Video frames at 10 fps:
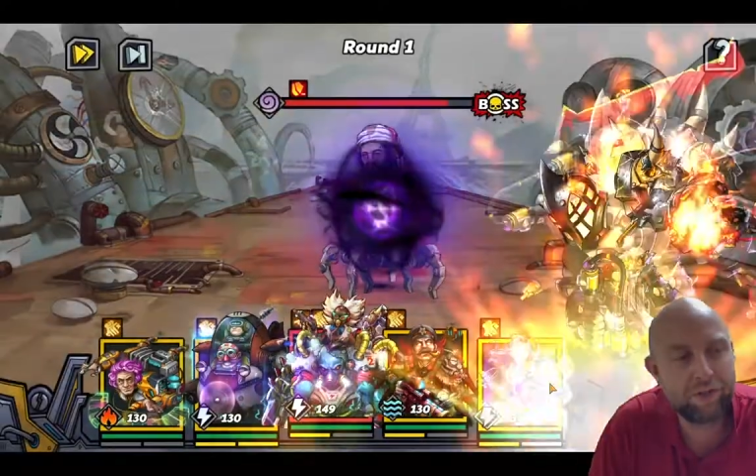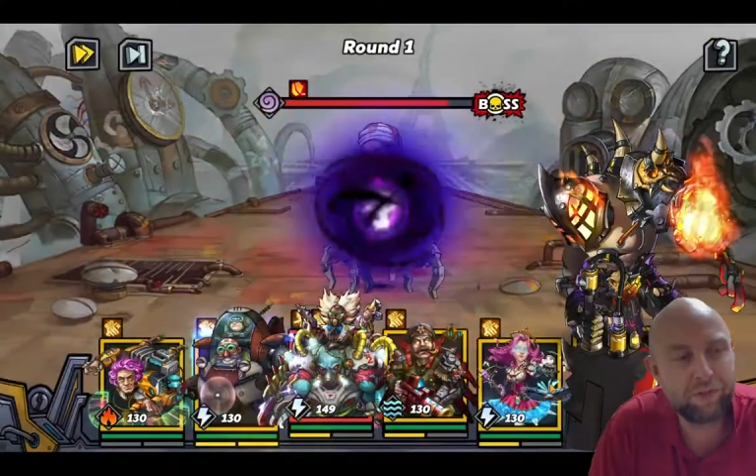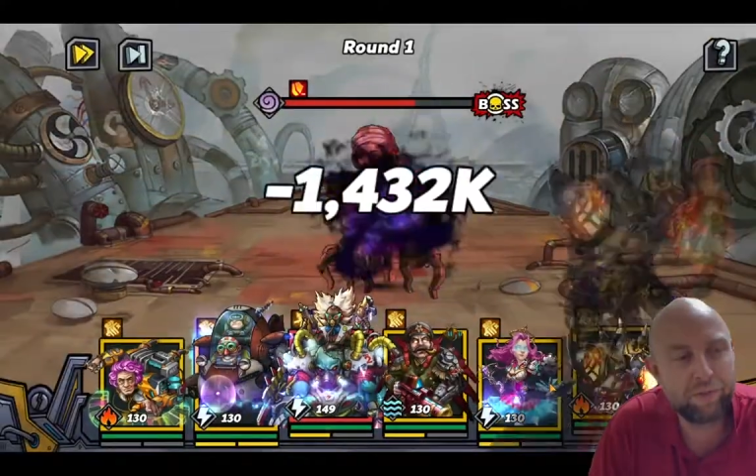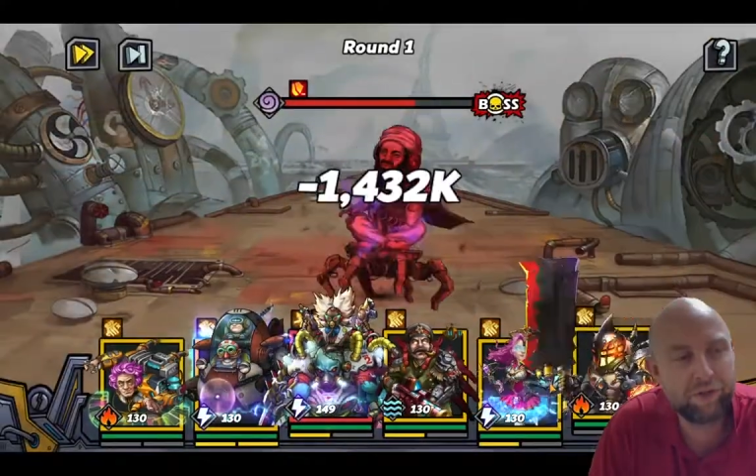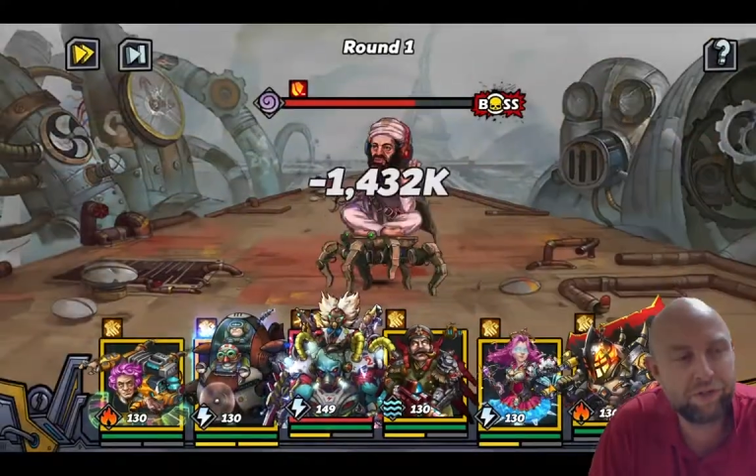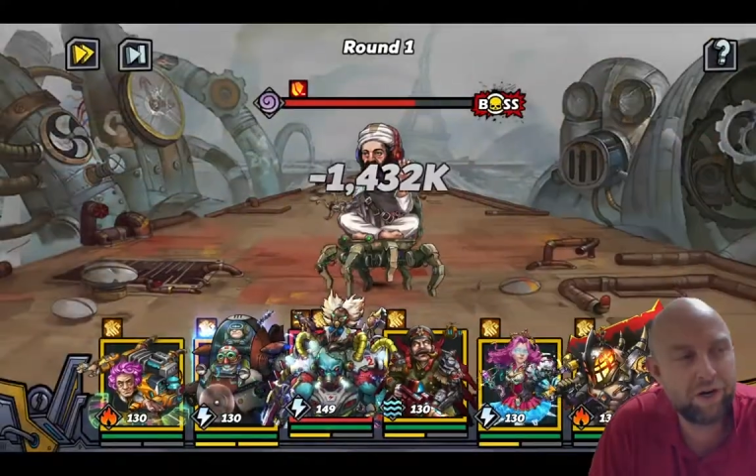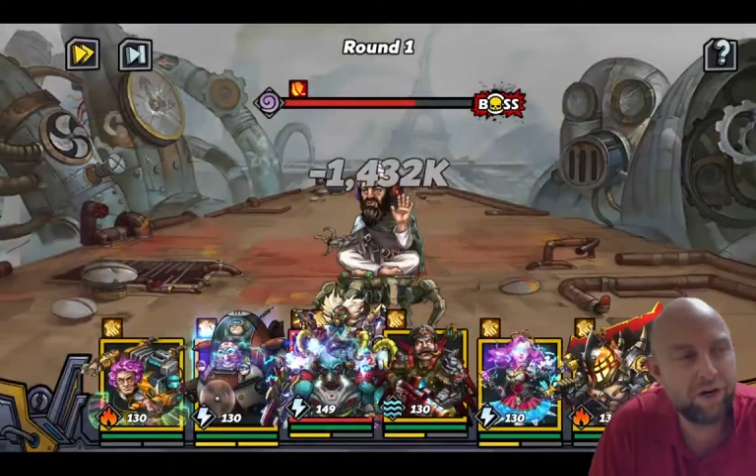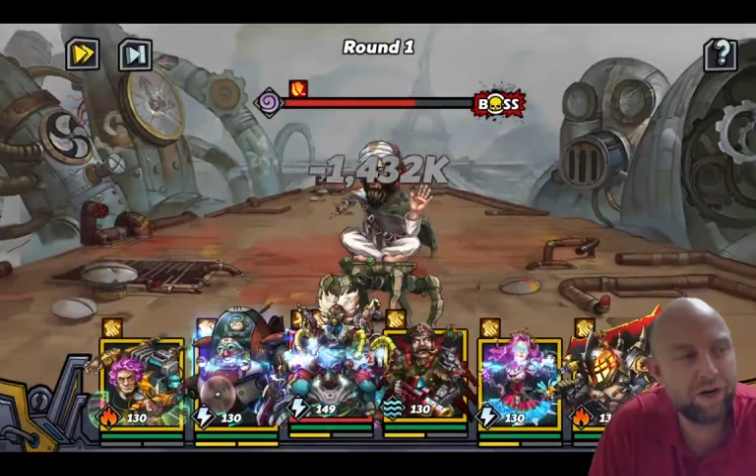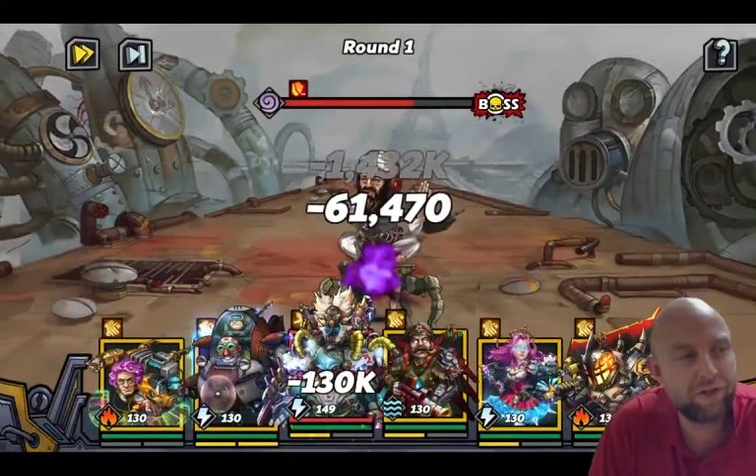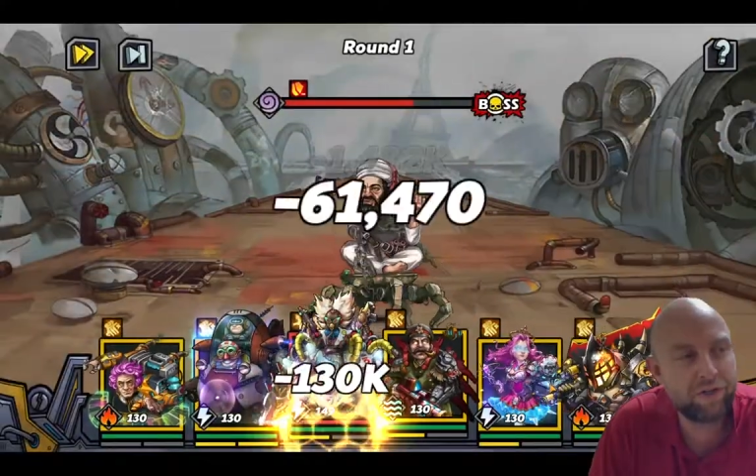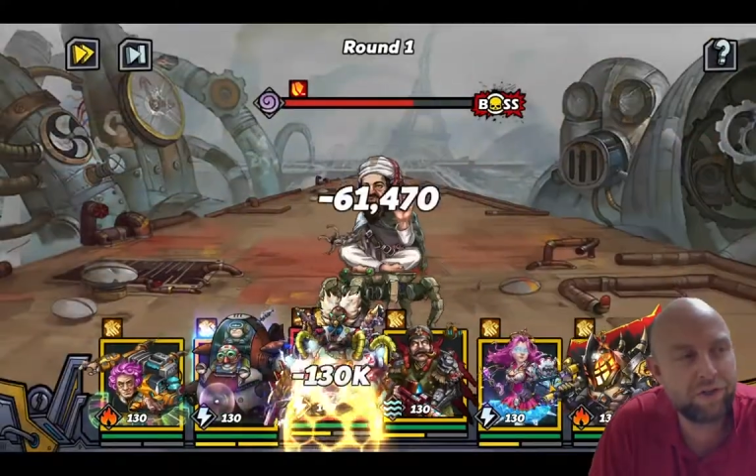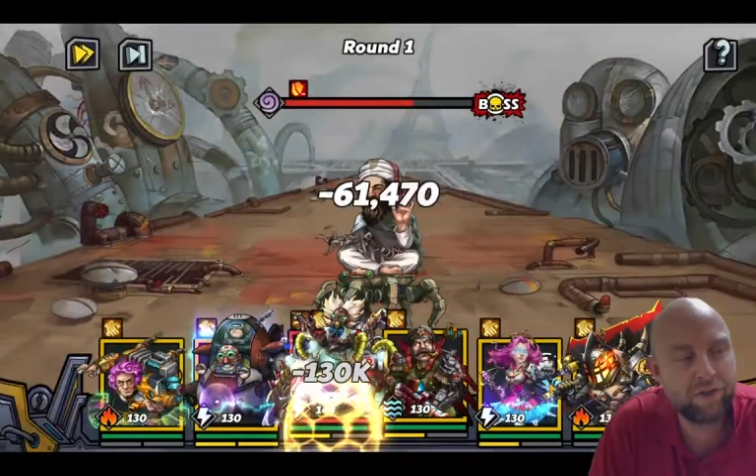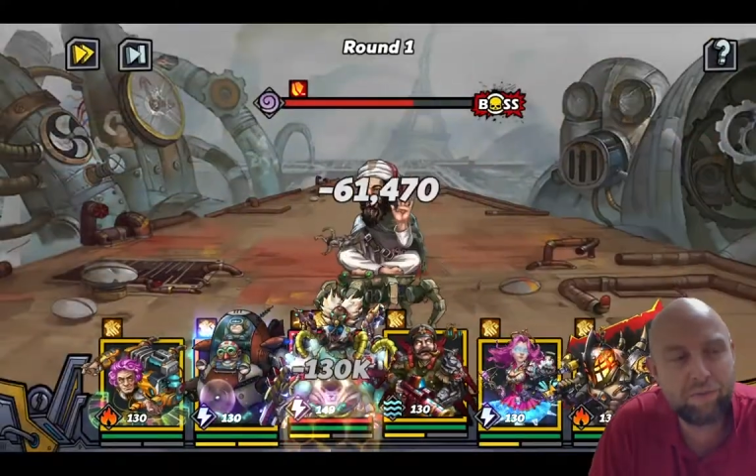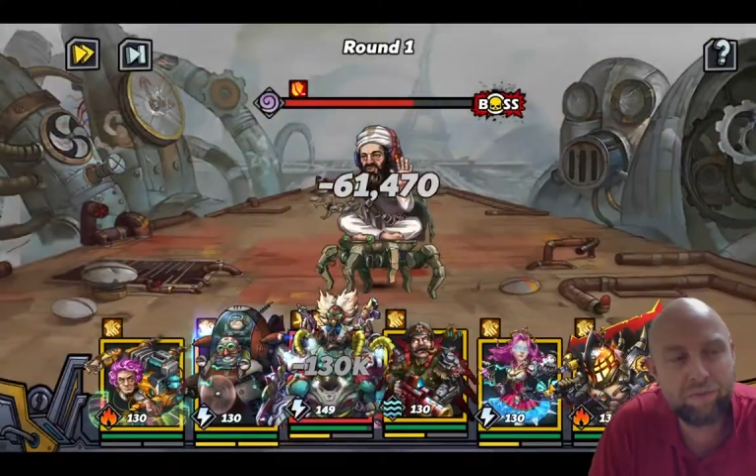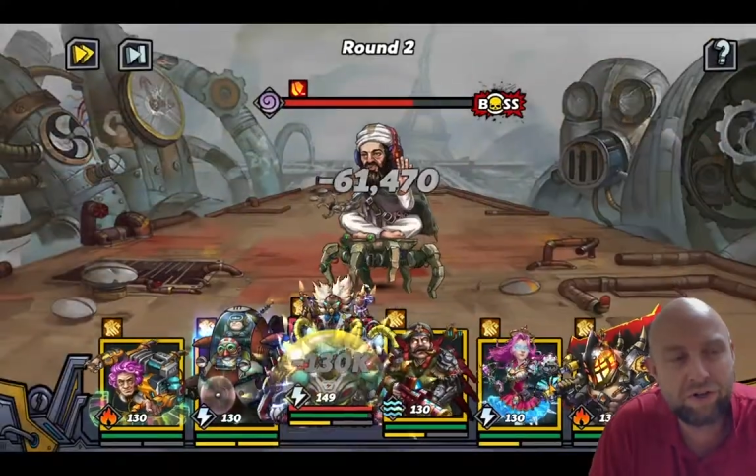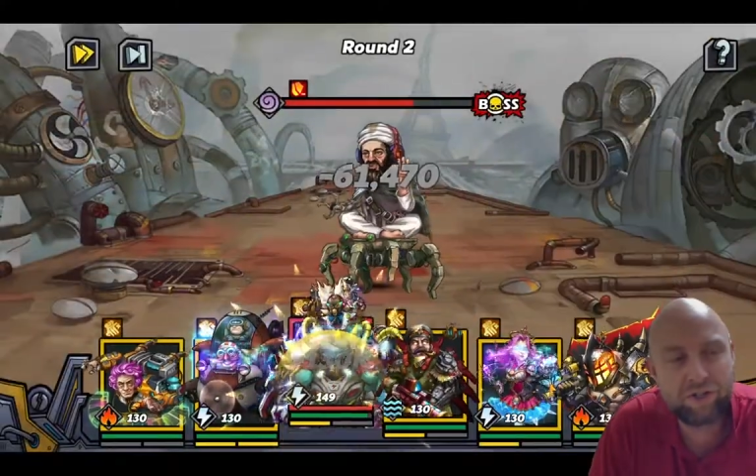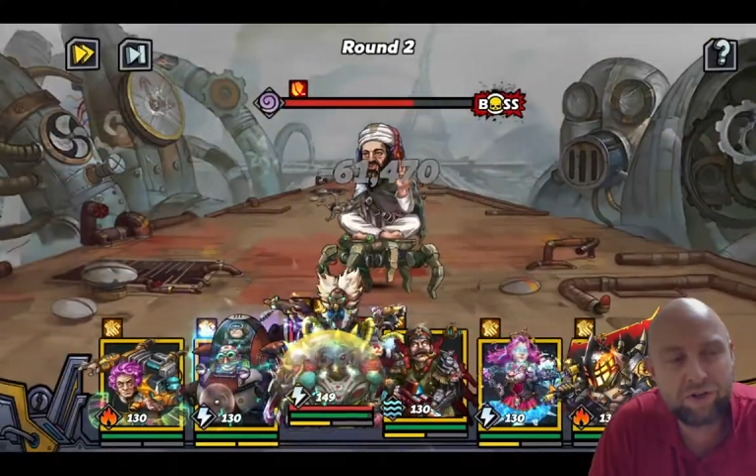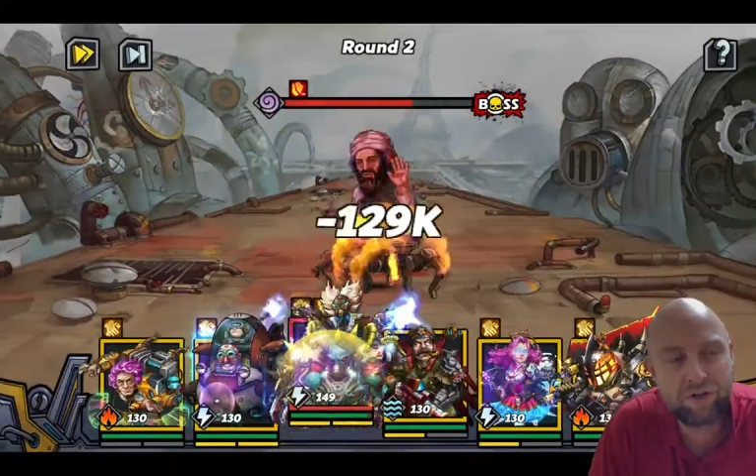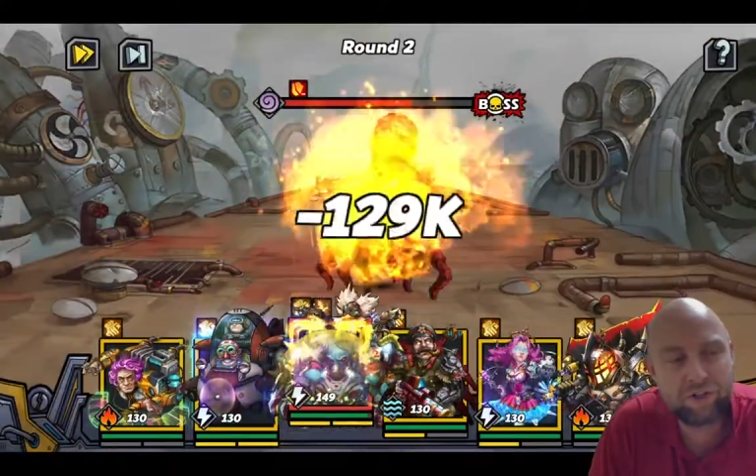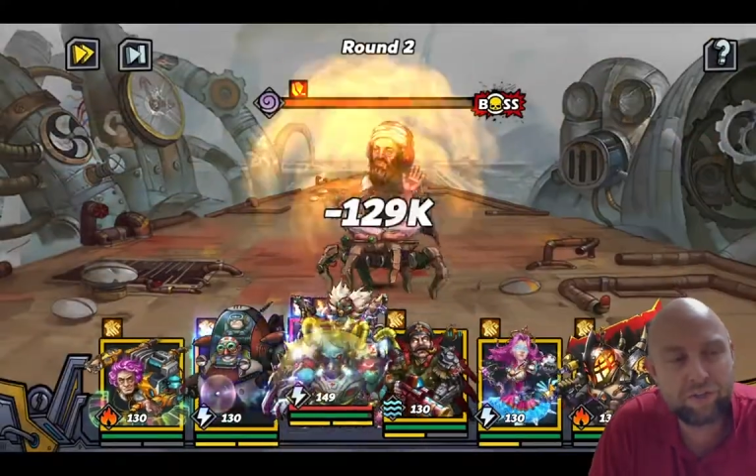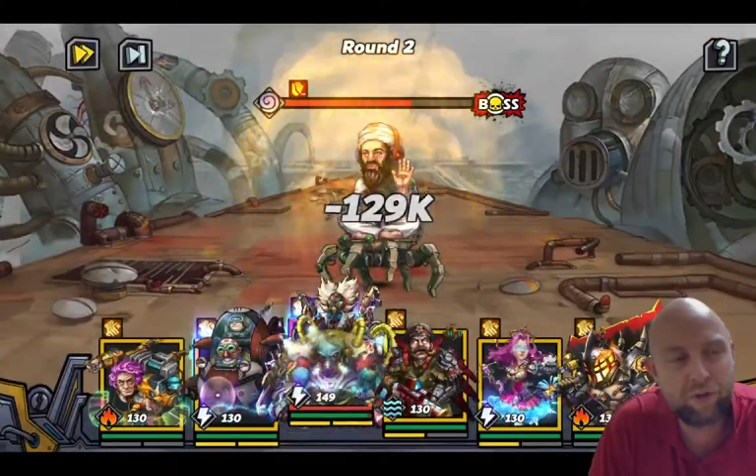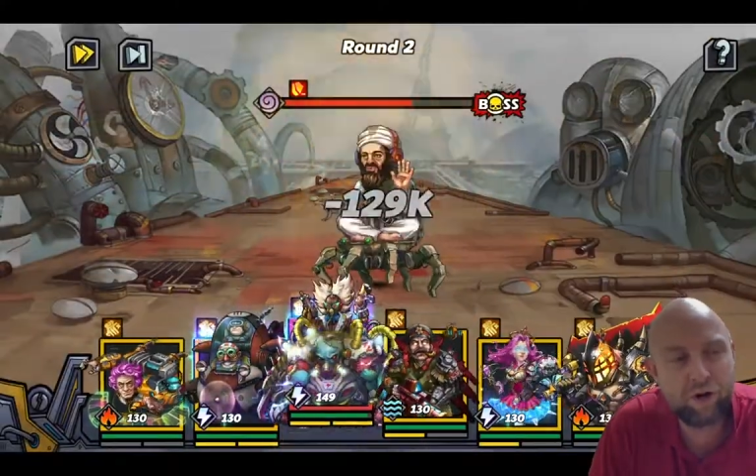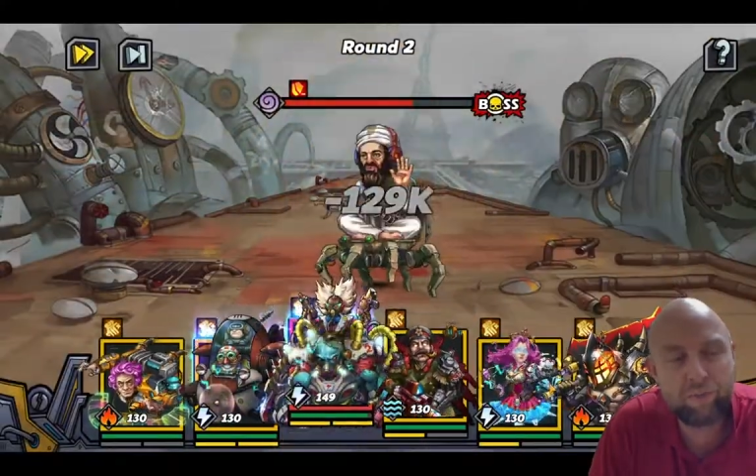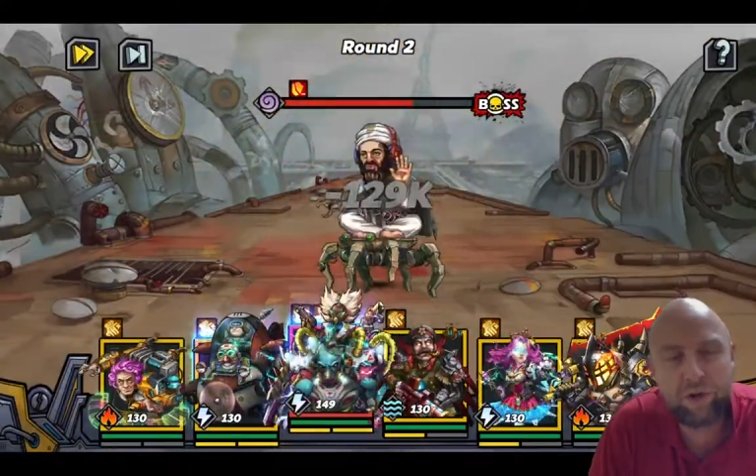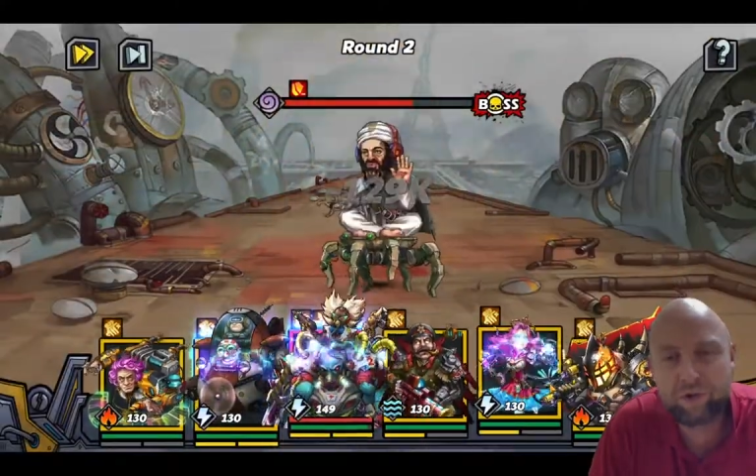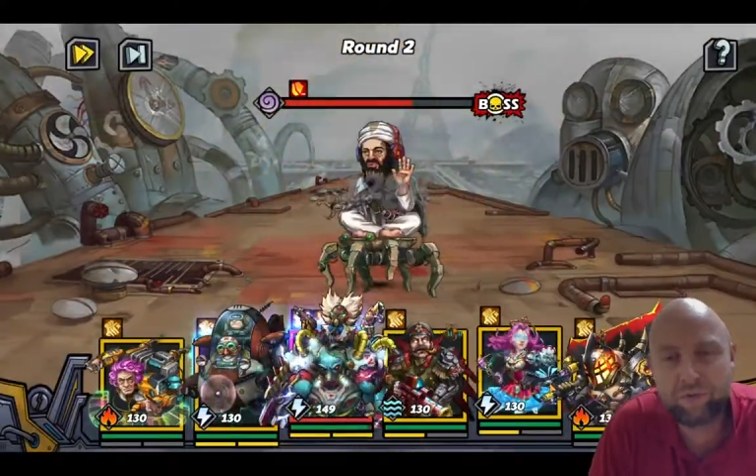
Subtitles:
military is going to administer an experimental